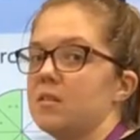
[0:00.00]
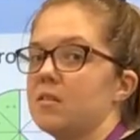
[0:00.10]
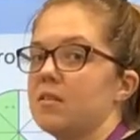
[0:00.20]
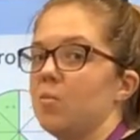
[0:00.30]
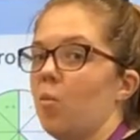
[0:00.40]
is
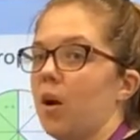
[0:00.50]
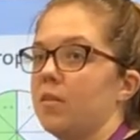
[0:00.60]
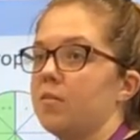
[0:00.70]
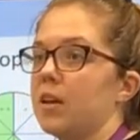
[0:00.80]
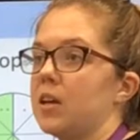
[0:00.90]
in one
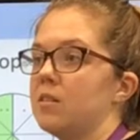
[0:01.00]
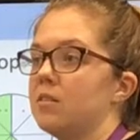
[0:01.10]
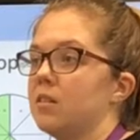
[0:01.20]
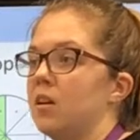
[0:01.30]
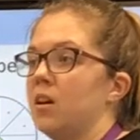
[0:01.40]
of these,
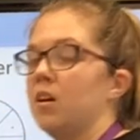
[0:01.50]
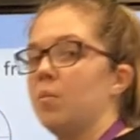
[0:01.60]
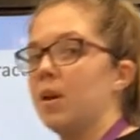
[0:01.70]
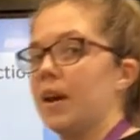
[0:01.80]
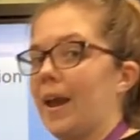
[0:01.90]
we
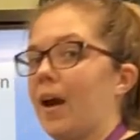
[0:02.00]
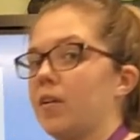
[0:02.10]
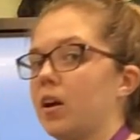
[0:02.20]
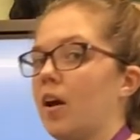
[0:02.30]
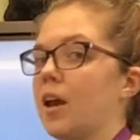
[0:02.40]
can count in
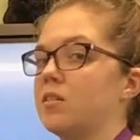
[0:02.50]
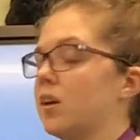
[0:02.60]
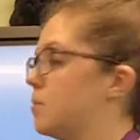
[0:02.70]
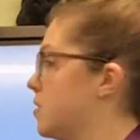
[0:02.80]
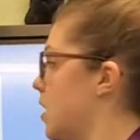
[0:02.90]
our 8
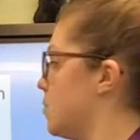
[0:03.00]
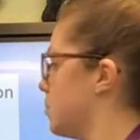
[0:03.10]
times tables,